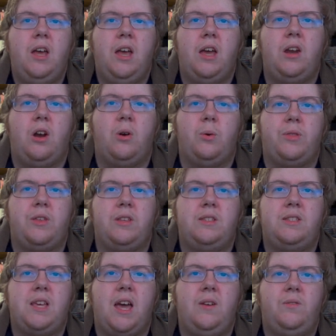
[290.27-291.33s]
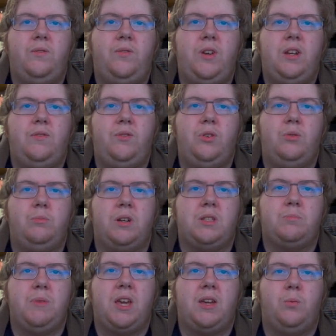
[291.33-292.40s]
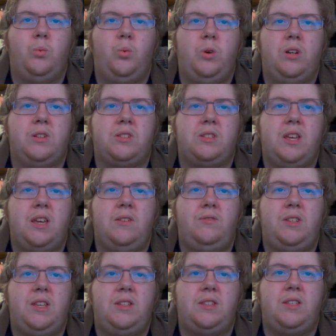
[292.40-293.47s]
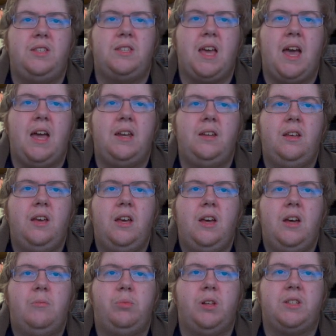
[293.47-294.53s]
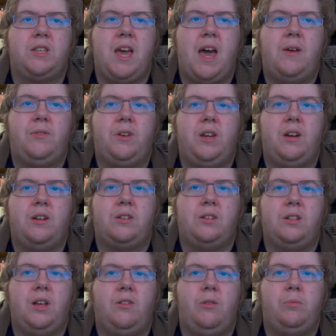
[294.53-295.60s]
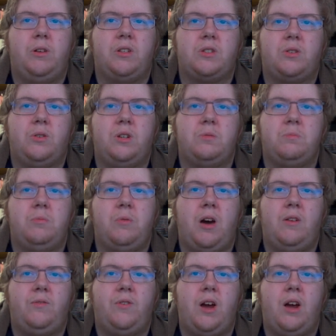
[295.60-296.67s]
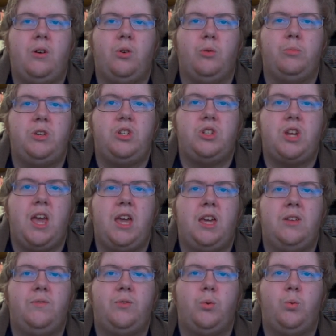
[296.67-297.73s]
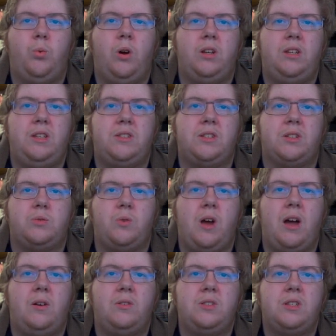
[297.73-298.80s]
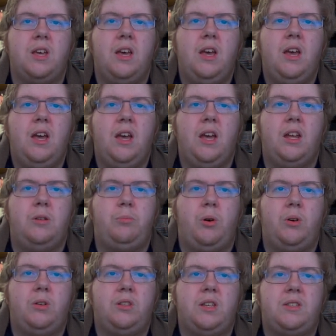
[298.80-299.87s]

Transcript: and are within 10 feet of you must make a will save DC 10 plus half character level plus charisma modifier, or be shaken for 1d6 rounds. An opponent that